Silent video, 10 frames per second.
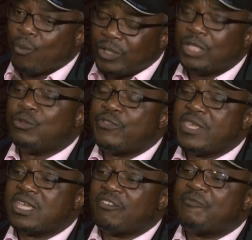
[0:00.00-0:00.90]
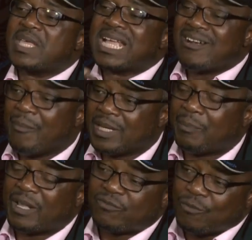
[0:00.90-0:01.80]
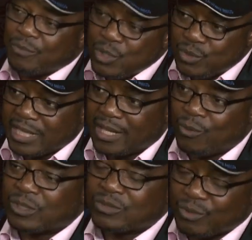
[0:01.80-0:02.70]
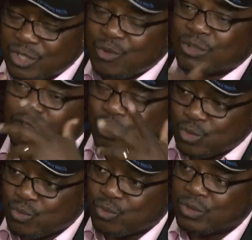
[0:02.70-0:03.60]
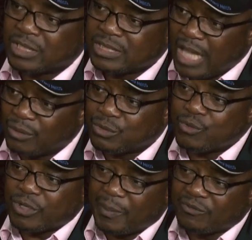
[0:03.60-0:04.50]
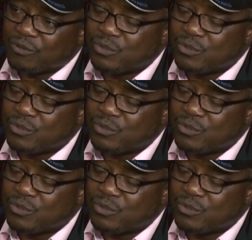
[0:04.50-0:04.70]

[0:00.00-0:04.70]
What are you thinking of becoming apart from music? What do you want to do down the road apart from